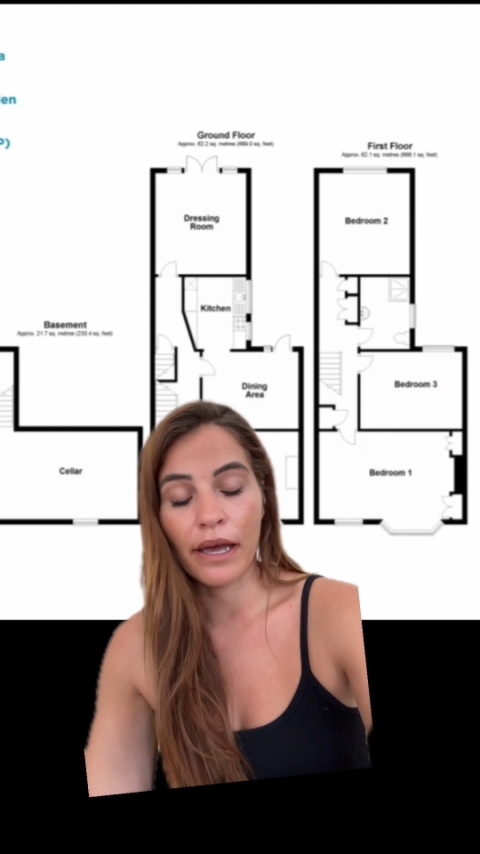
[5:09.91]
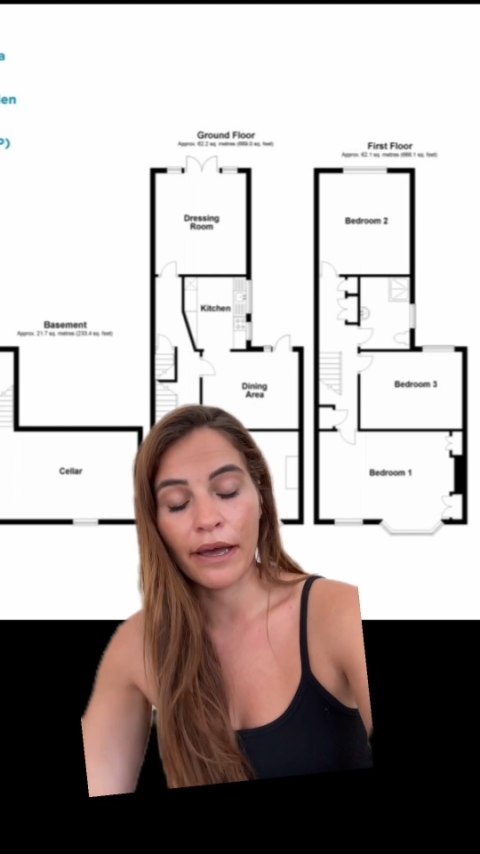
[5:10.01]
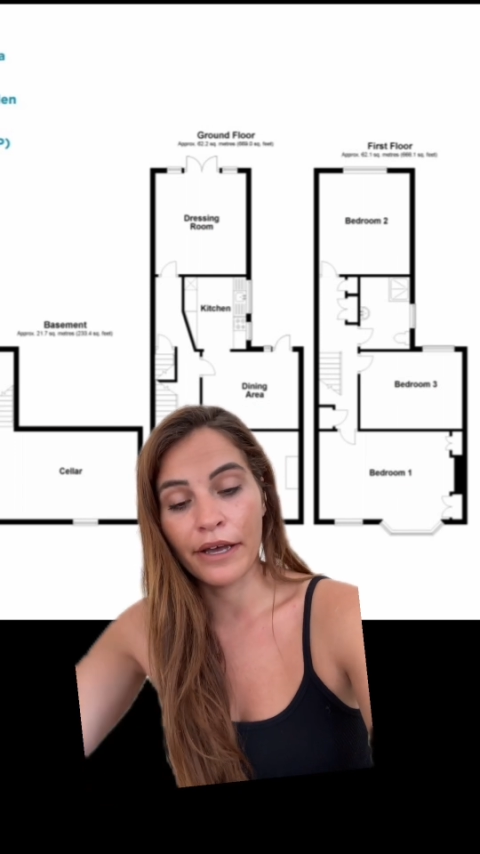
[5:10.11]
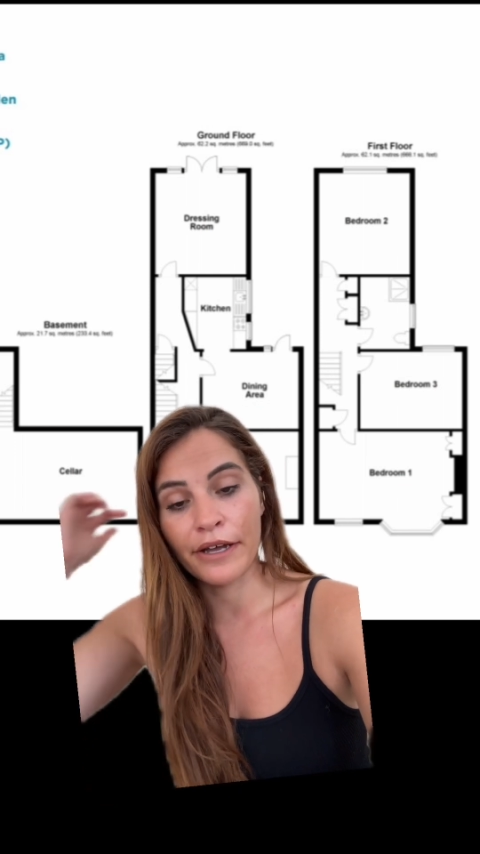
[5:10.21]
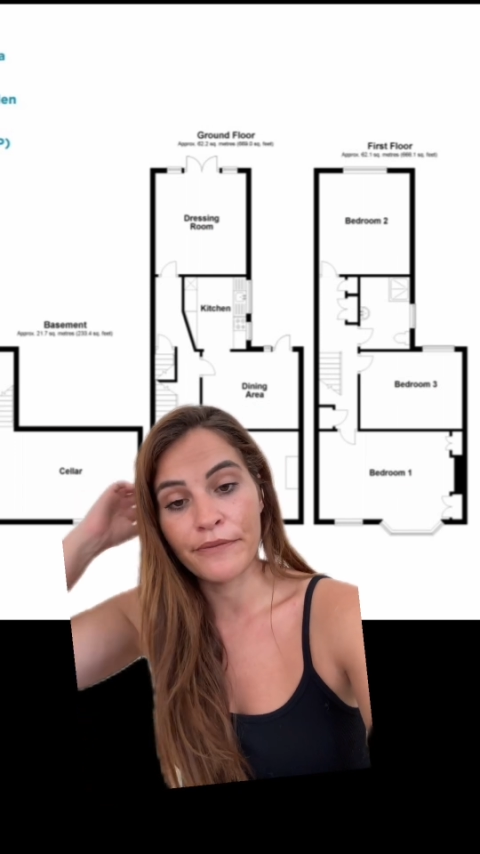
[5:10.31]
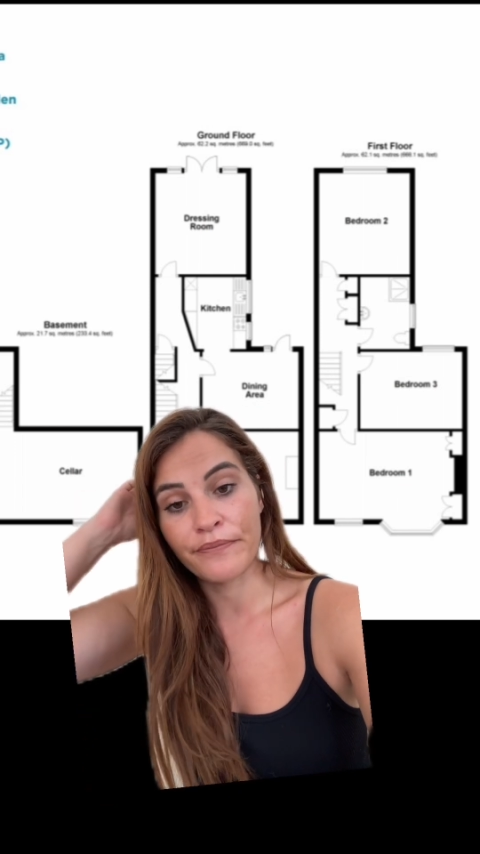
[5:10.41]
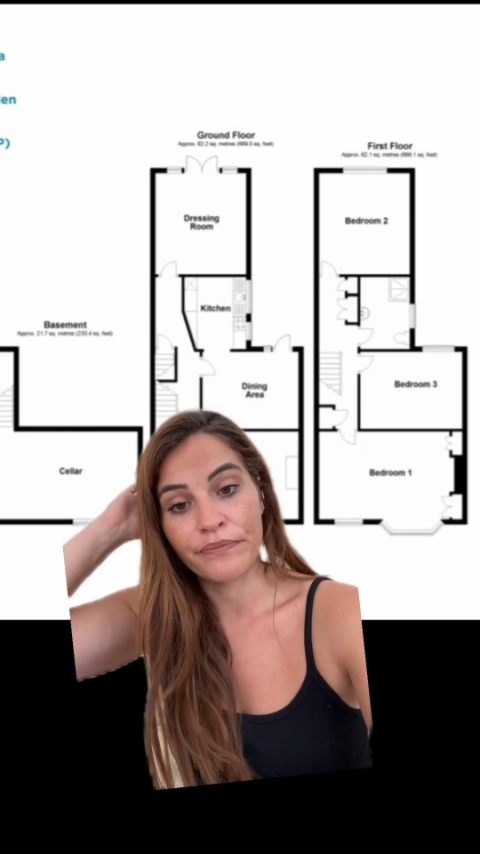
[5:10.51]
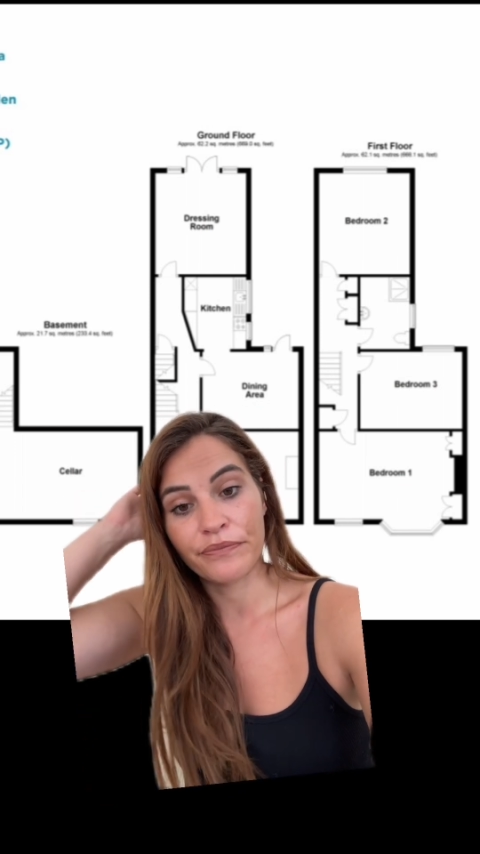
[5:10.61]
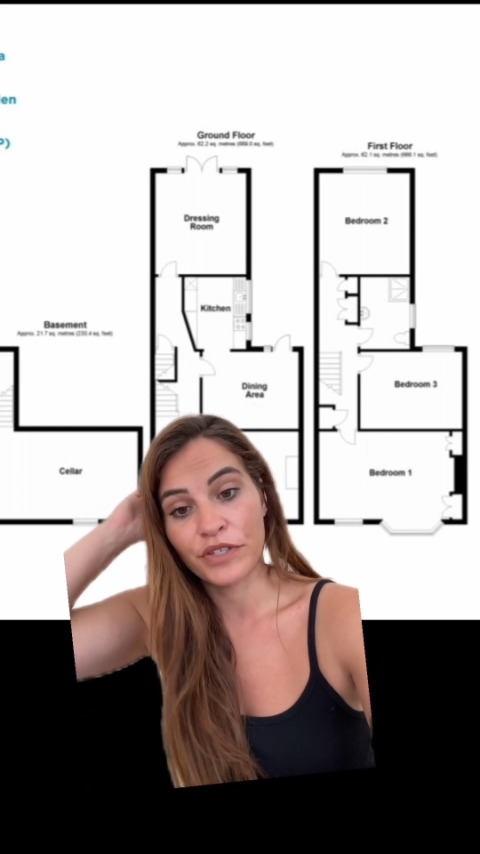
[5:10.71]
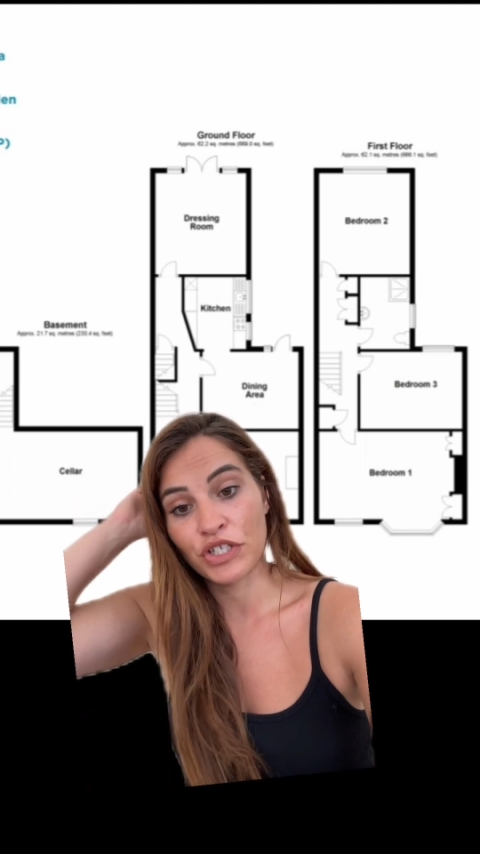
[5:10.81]

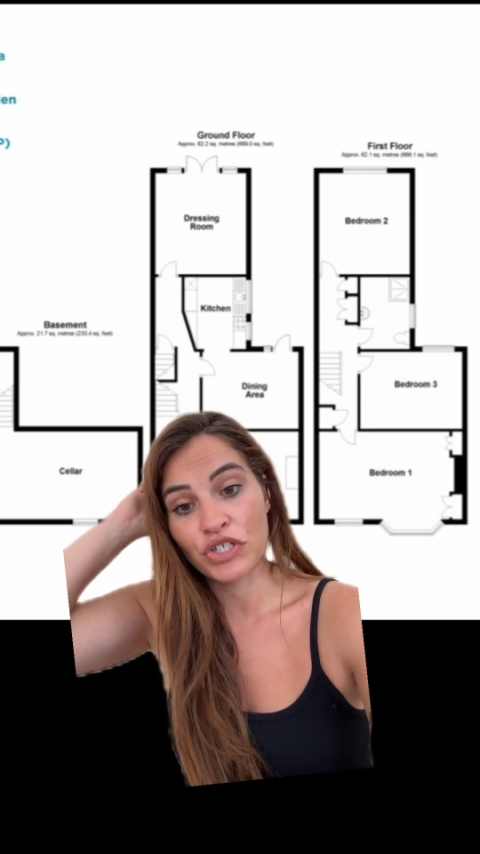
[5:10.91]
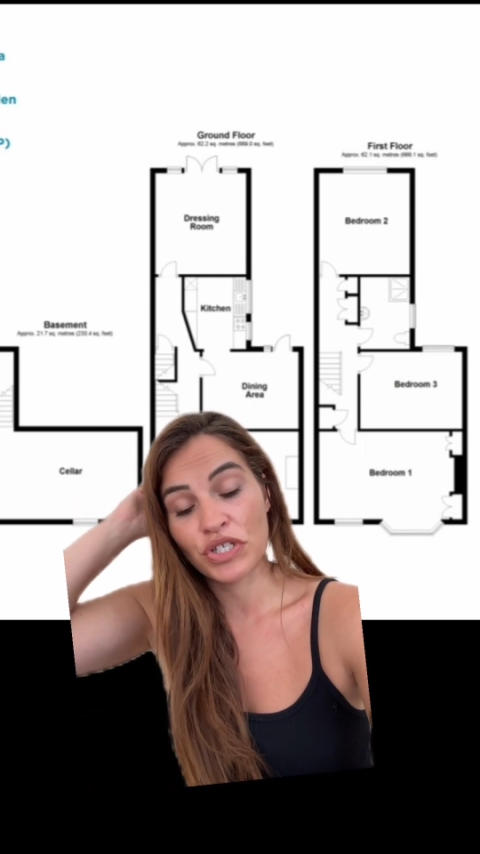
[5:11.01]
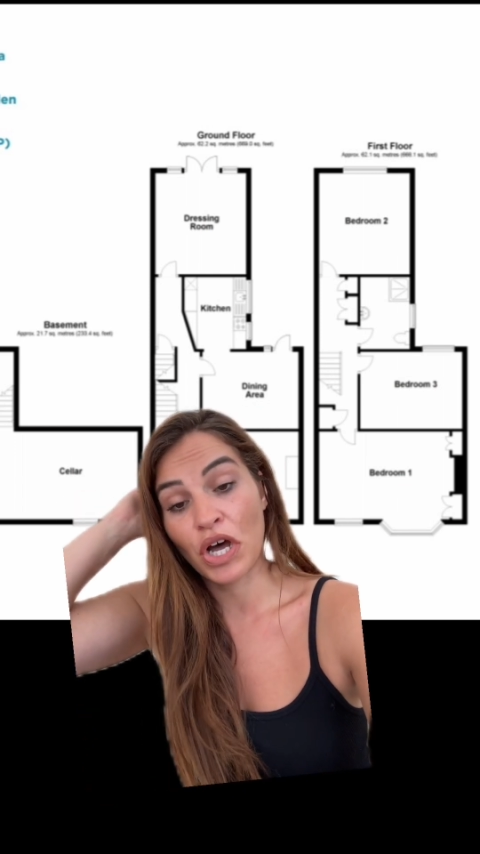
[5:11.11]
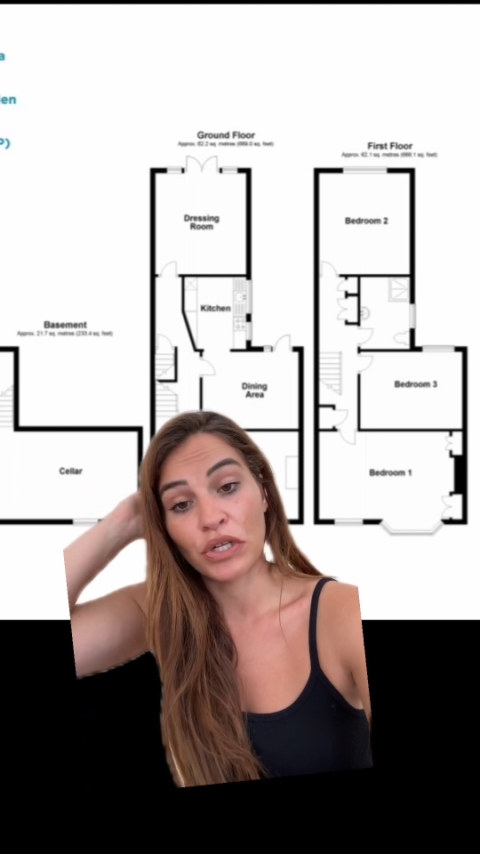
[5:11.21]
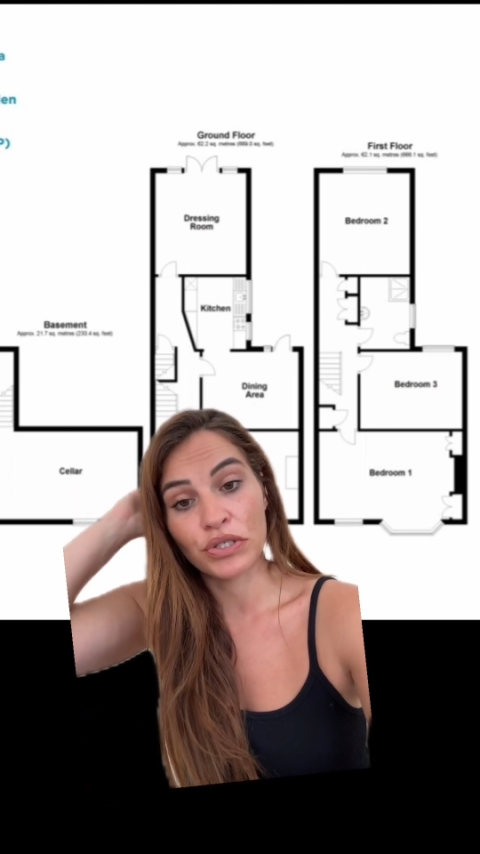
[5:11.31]
You just can't